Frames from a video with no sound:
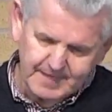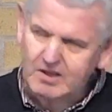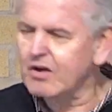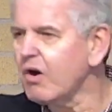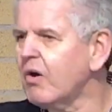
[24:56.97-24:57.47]

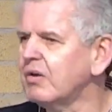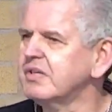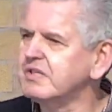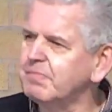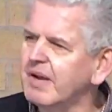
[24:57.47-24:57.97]
God
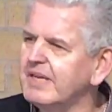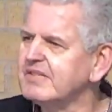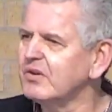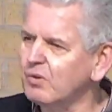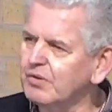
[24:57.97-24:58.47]
has placed
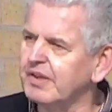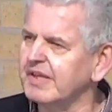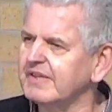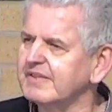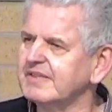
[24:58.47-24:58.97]
all
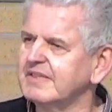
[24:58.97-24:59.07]
things